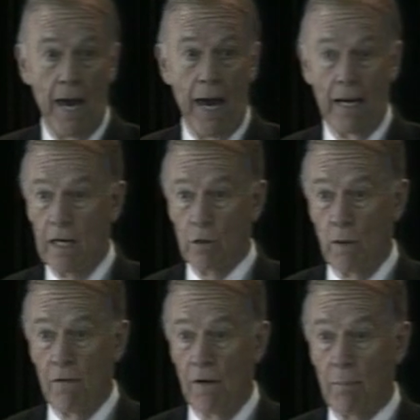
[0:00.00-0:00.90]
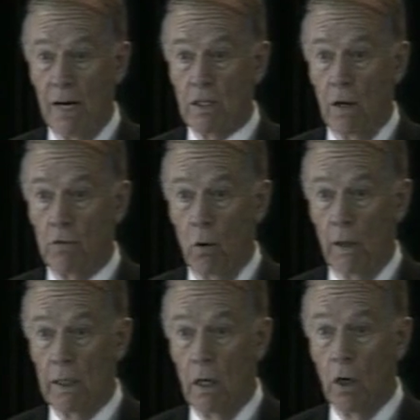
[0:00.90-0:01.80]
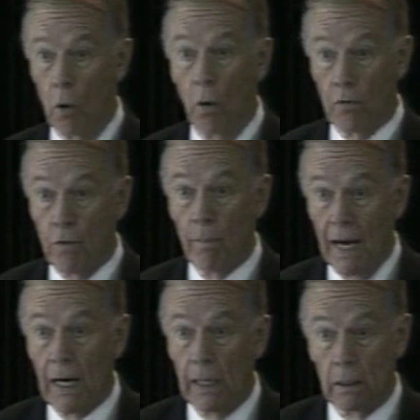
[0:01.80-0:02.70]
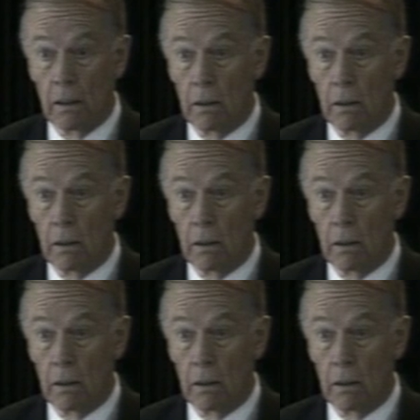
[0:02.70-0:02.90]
And guess what I found myself doing? Going for my gun.